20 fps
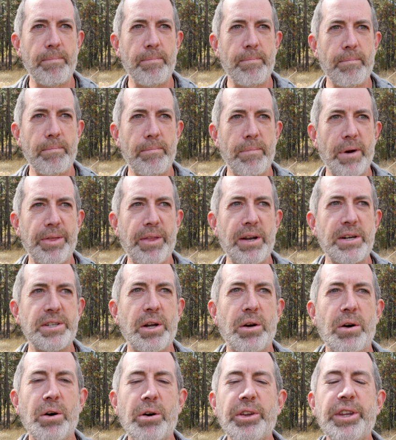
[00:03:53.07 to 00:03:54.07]
but there's
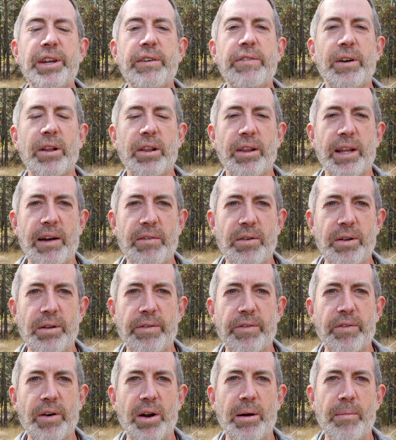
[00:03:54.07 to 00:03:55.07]
a whole different level
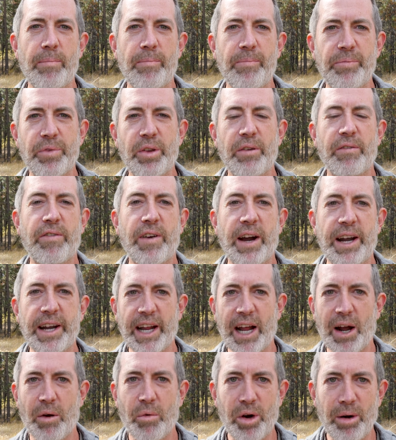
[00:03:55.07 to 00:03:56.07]
from
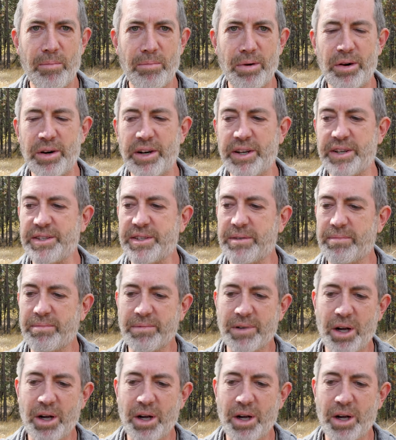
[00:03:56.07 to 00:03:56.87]
finding out where a bird is,